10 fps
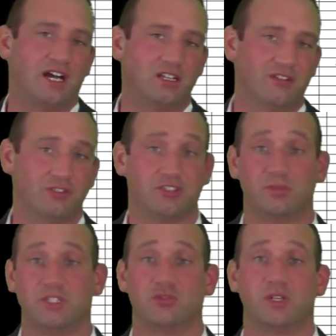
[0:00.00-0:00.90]
level to be
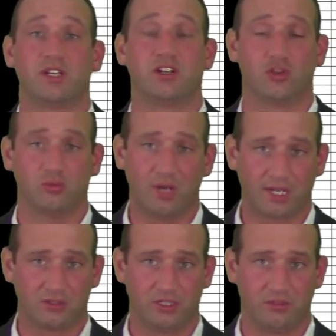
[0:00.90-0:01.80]
doing it
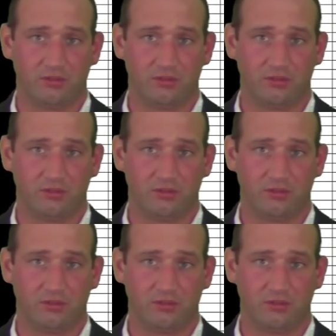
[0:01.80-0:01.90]
correctly.